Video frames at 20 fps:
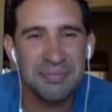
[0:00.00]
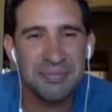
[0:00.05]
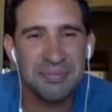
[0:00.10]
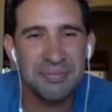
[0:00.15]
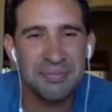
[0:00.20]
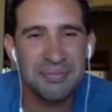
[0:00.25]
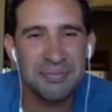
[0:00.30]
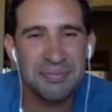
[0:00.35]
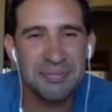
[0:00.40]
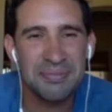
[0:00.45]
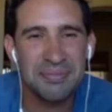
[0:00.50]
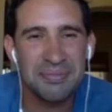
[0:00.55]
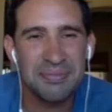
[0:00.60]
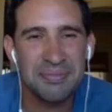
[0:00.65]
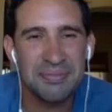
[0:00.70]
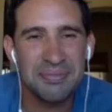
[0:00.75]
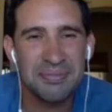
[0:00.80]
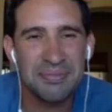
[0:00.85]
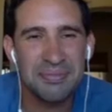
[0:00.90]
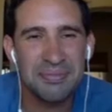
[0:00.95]

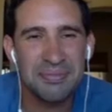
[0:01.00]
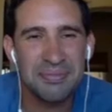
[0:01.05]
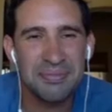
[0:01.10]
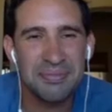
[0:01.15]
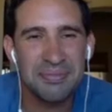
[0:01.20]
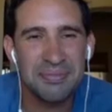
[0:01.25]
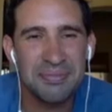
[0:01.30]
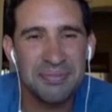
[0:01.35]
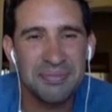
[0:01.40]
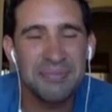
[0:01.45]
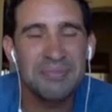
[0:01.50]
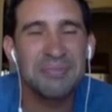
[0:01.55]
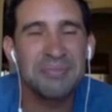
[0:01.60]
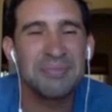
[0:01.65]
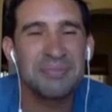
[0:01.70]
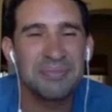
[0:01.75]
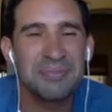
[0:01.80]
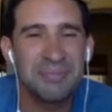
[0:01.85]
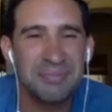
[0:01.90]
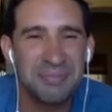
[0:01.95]

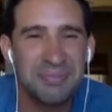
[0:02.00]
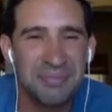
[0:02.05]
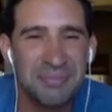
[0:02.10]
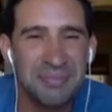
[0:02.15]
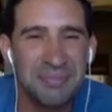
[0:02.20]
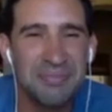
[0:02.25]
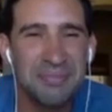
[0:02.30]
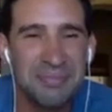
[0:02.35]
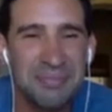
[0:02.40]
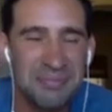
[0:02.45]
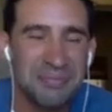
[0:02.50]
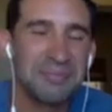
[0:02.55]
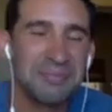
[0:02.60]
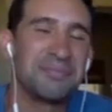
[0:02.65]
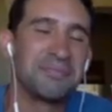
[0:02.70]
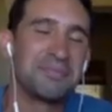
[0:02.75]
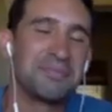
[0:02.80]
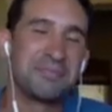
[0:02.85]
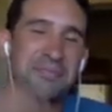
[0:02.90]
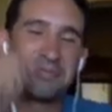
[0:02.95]

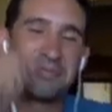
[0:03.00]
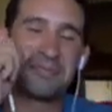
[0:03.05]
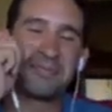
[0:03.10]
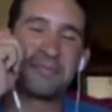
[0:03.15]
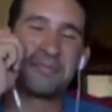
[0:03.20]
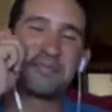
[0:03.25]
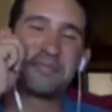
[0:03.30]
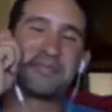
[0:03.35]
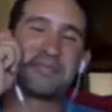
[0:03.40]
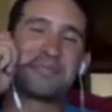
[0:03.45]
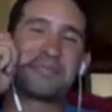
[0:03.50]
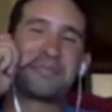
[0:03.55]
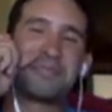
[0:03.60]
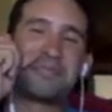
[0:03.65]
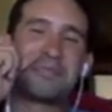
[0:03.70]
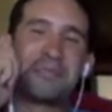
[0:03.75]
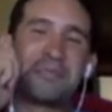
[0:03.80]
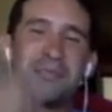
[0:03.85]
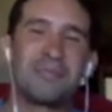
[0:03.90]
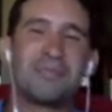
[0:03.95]

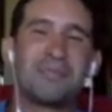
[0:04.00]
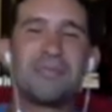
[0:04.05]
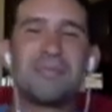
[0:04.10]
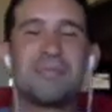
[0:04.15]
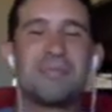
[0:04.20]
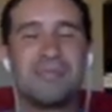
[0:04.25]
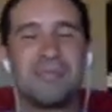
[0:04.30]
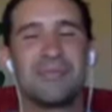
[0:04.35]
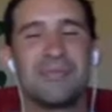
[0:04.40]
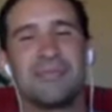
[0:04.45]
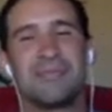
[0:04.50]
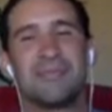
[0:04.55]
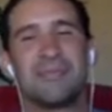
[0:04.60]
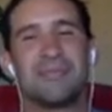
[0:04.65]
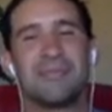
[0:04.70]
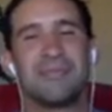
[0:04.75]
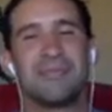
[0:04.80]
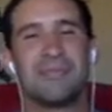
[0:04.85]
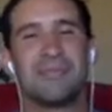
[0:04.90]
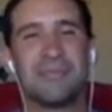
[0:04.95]

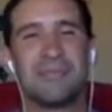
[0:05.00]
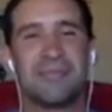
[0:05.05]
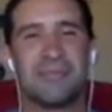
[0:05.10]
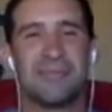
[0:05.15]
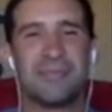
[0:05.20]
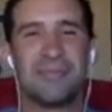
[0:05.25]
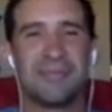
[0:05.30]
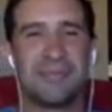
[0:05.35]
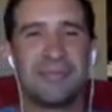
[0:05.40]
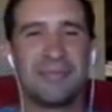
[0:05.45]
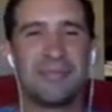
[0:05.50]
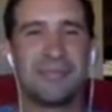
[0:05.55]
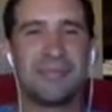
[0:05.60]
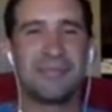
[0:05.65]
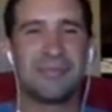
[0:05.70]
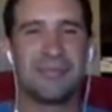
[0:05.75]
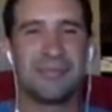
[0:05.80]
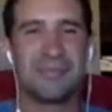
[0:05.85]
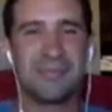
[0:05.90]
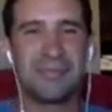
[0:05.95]

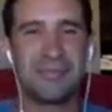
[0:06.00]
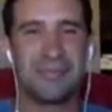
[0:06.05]
The person shown says nothing.